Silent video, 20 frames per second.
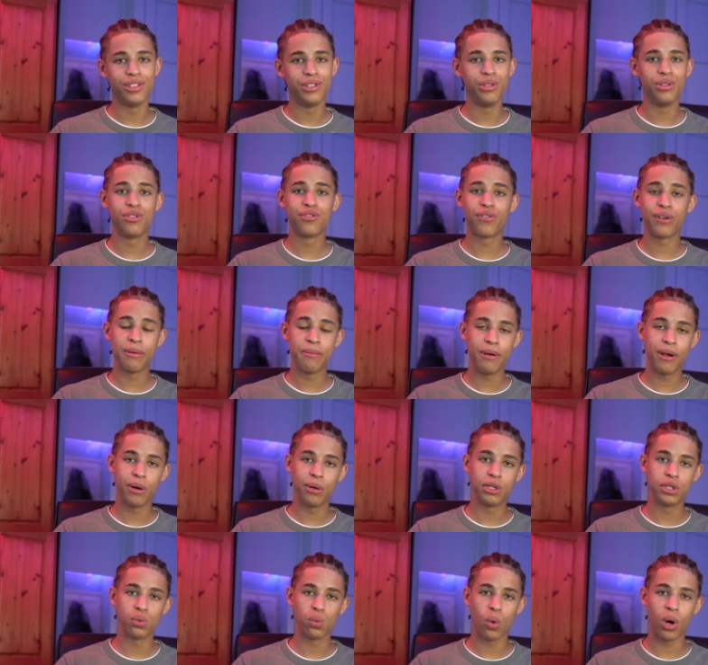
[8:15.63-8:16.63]
use free
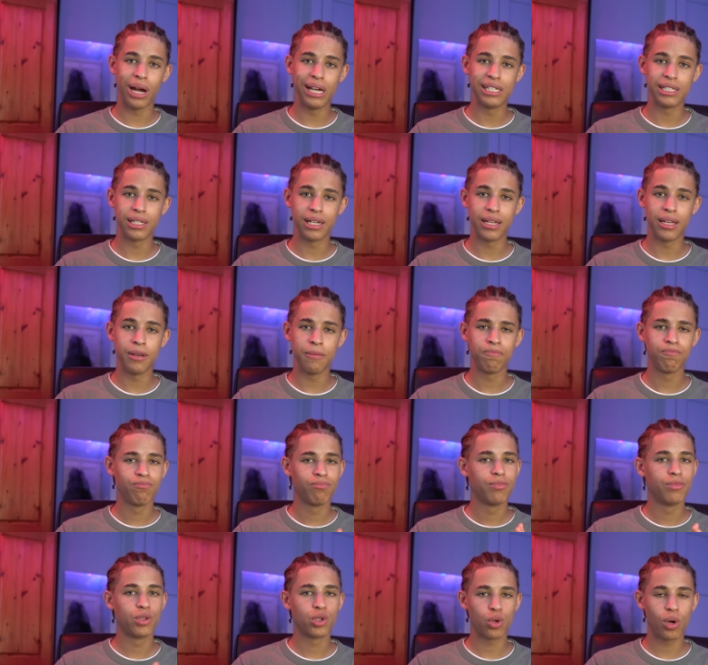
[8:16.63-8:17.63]
periods wisely.
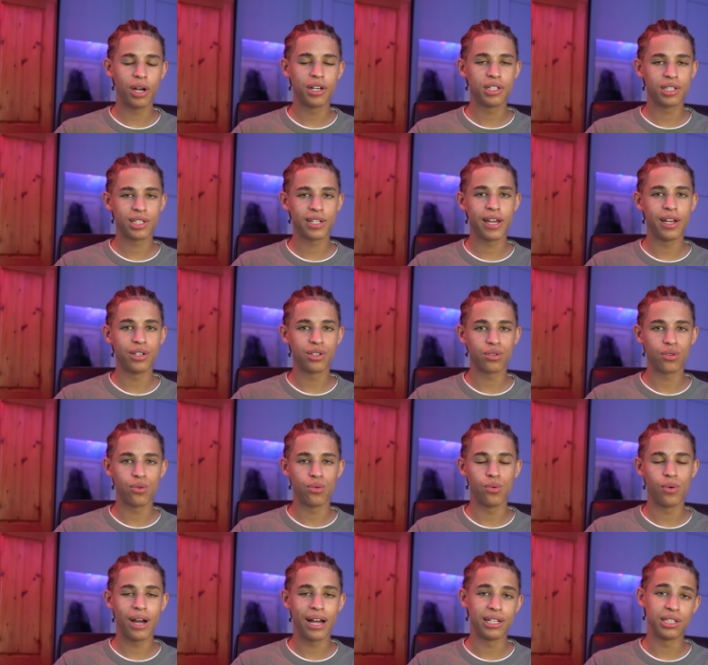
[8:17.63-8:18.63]
Try to stay in
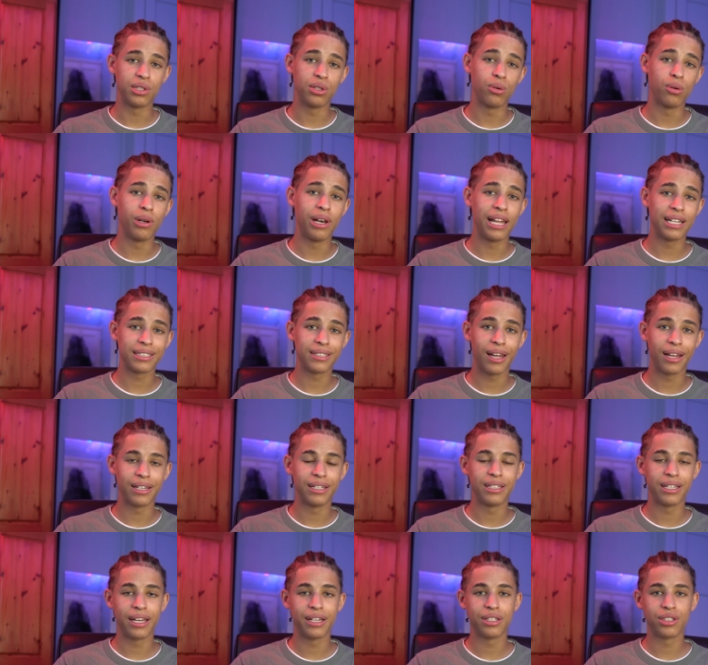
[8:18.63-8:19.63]
school as you're less
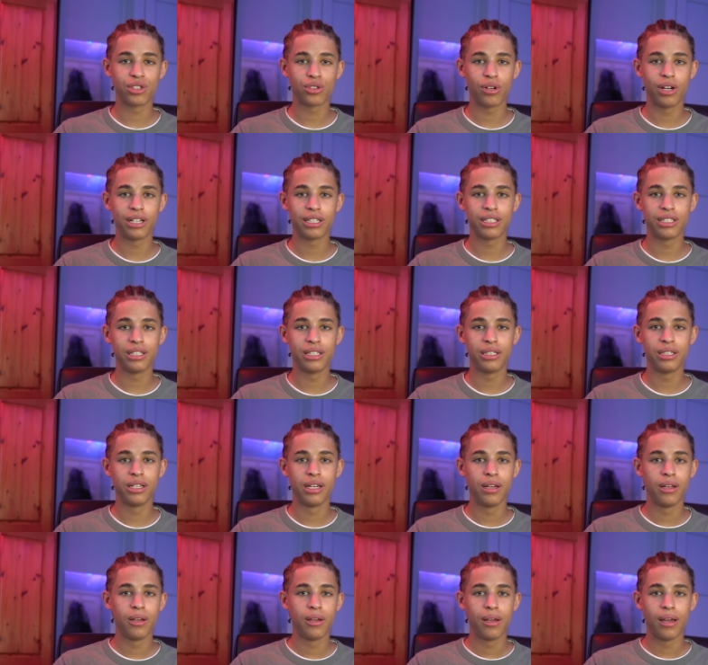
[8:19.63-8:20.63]
likely to get distracted,
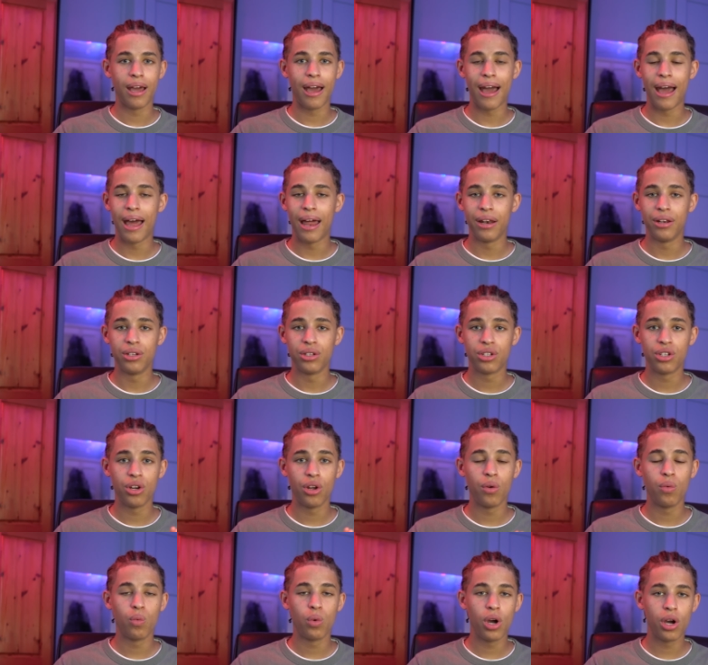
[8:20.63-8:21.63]
and, you
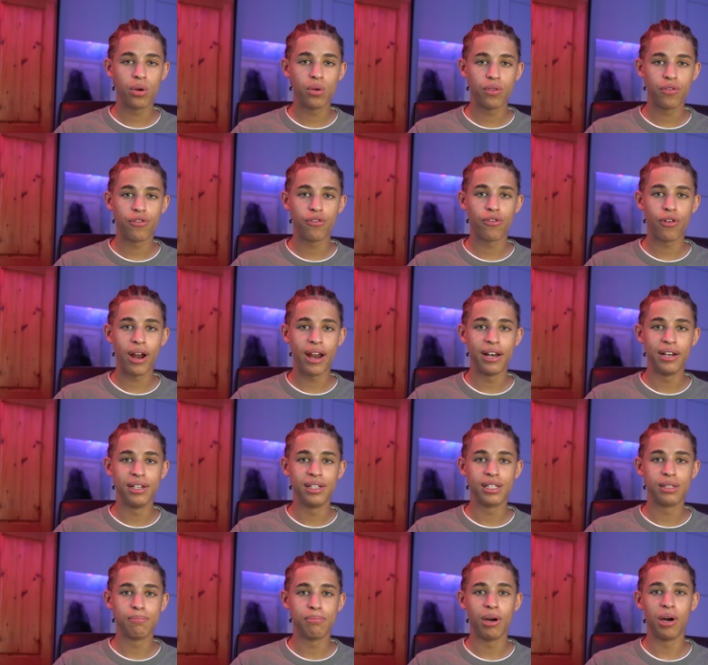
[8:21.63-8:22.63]
know, work with
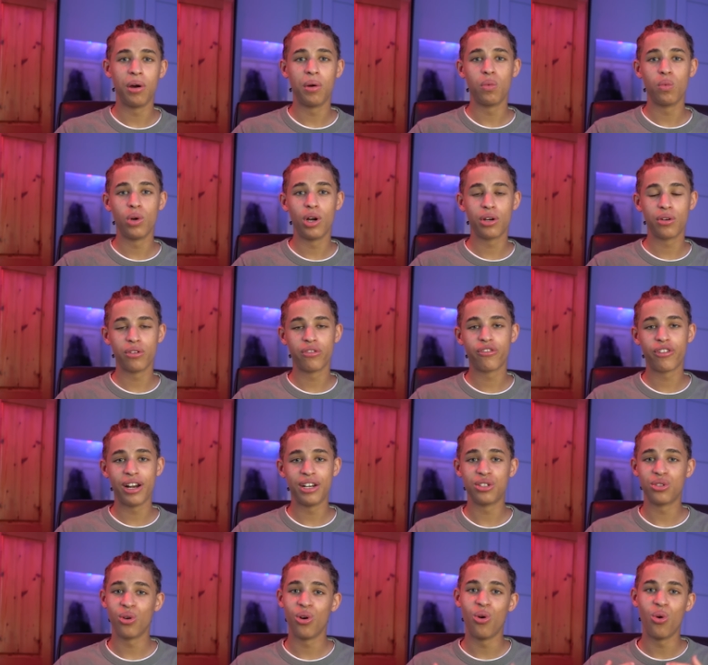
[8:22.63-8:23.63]
friends, but work with
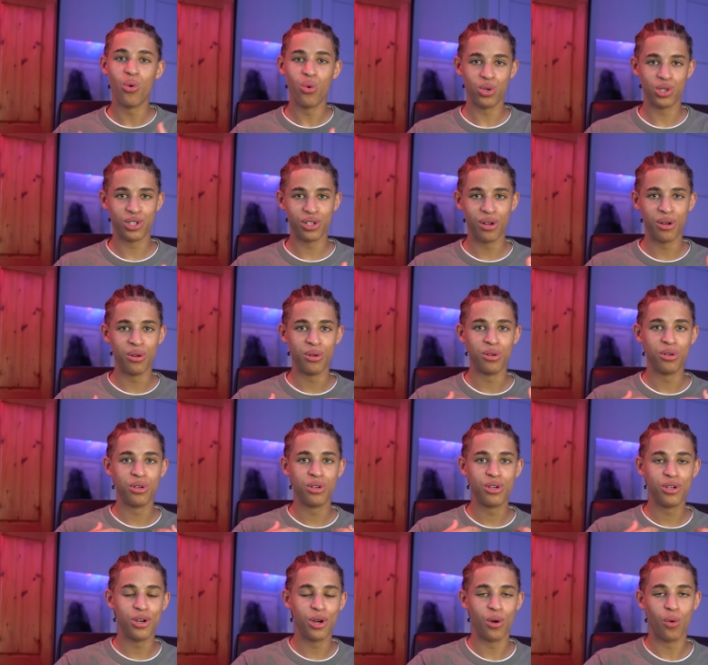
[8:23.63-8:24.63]
friends who are also
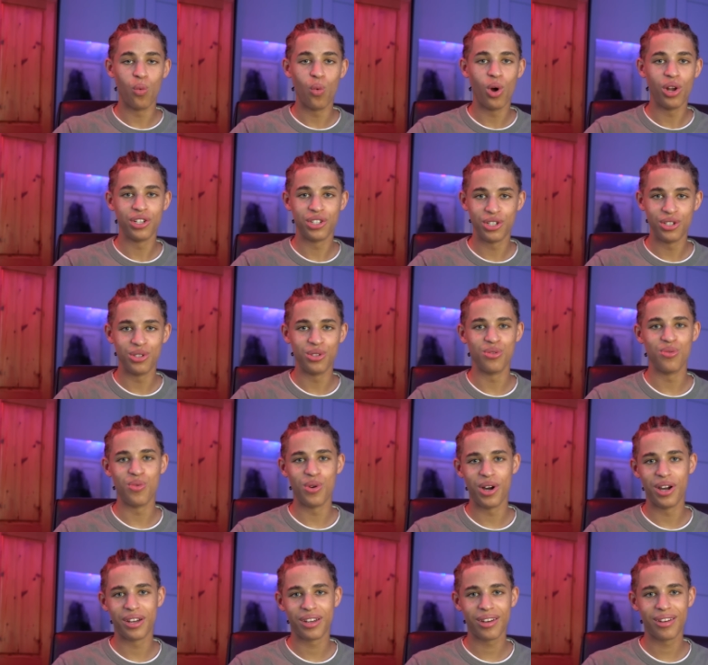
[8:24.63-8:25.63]
gonna want to do
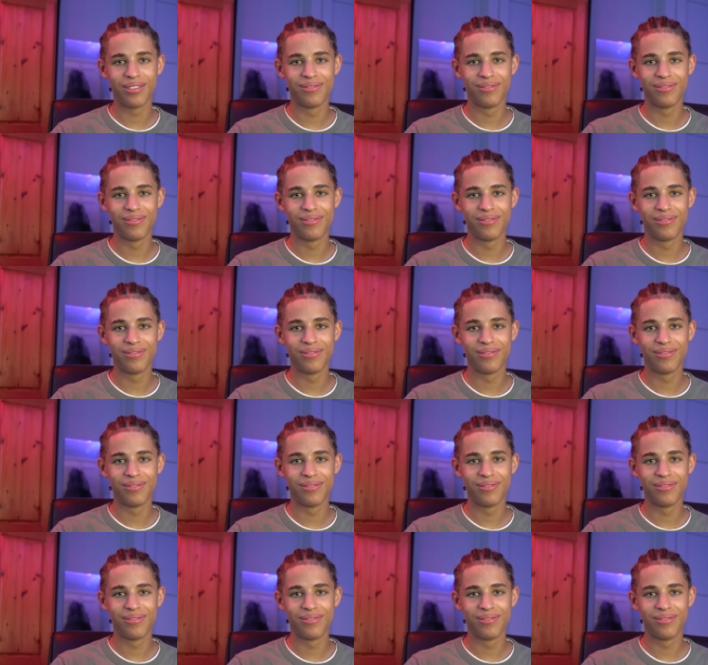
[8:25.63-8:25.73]
work.